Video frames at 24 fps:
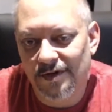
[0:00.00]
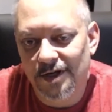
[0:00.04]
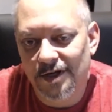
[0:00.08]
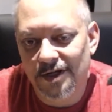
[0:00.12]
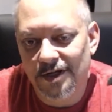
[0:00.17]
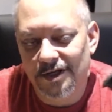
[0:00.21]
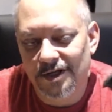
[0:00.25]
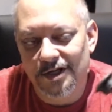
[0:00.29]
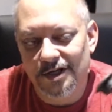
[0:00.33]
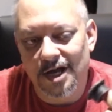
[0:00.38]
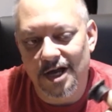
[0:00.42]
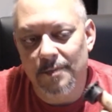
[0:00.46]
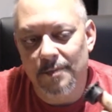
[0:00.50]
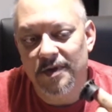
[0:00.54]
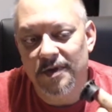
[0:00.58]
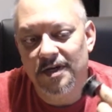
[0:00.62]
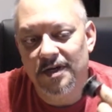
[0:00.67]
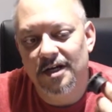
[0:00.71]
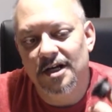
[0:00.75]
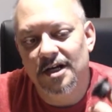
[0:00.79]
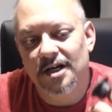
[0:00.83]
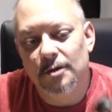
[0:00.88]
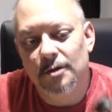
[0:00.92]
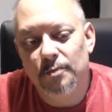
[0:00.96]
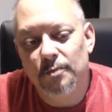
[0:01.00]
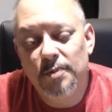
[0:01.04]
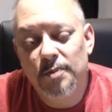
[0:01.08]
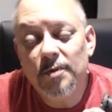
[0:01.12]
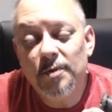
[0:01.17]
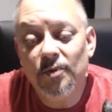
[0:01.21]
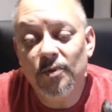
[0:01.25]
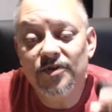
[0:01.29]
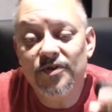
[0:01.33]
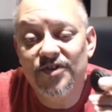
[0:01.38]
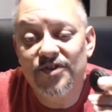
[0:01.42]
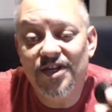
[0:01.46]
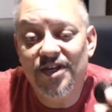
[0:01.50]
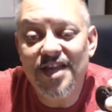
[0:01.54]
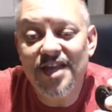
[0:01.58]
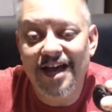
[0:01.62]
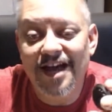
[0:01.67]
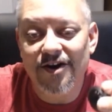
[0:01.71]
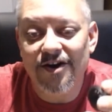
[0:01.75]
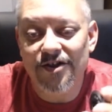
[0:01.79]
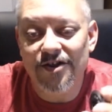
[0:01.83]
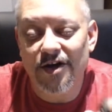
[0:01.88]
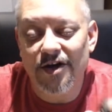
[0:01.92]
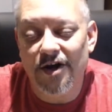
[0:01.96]
I mean, people see that
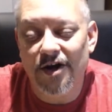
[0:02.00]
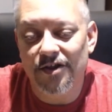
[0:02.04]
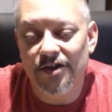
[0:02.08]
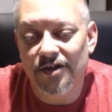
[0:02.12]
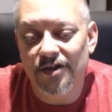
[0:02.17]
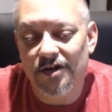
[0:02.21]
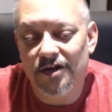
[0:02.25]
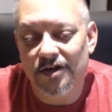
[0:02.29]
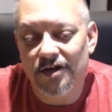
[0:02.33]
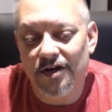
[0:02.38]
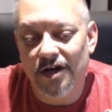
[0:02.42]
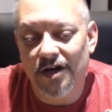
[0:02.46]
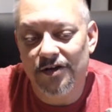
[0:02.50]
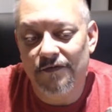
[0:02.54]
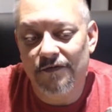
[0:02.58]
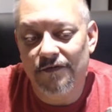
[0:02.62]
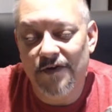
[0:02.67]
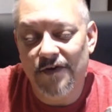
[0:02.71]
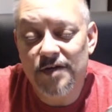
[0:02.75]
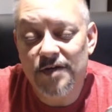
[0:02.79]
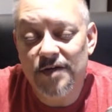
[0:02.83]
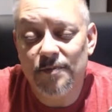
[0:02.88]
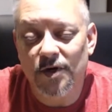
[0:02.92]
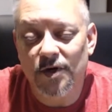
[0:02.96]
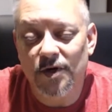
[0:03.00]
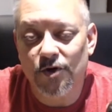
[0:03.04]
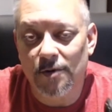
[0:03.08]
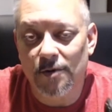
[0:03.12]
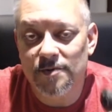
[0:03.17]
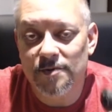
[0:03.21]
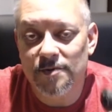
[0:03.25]
on the Facebook groups, but